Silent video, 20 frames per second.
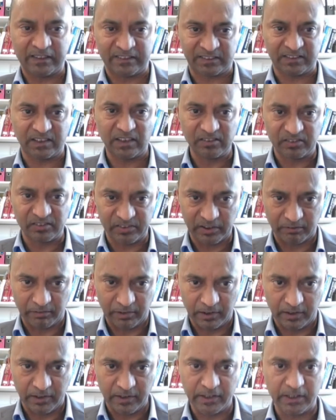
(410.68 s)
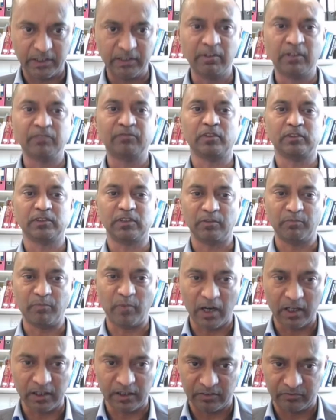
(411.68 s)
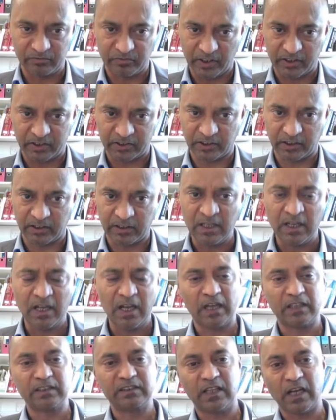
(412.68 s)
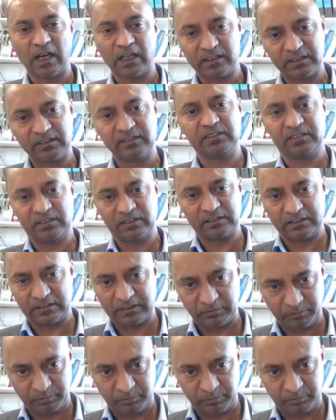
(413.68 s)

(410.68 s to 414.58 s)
extensively, even for the mild infection, and that is